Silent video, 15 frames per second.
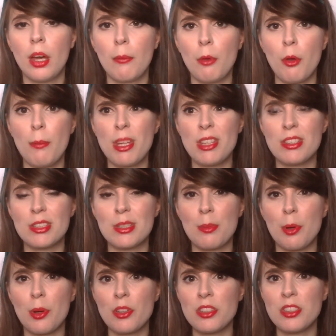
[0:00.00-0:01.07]
were a bit
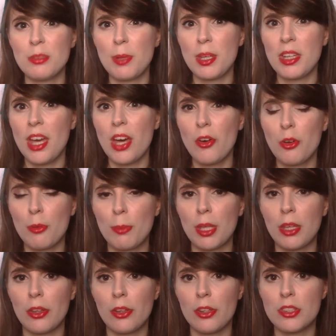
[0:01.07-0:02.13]
disappointed by YALC
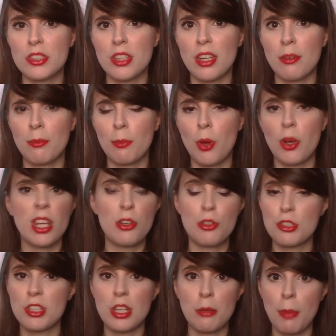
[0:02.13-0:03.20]
because they weren't
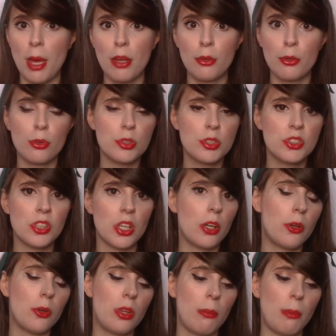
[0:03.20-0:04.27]
interested in panels,
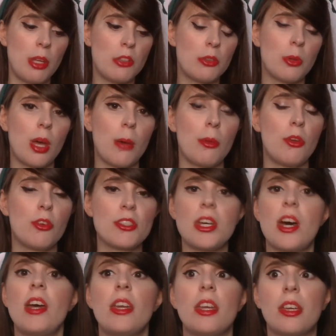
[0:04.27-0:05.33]
so they went to a couple of
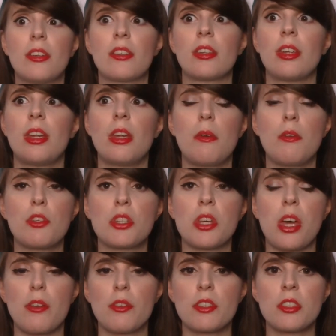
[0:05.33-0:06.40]
signings and then they were just
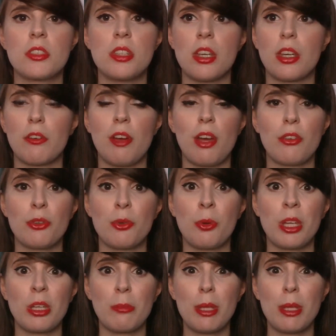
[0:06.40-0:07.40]
kind of sitting around talking to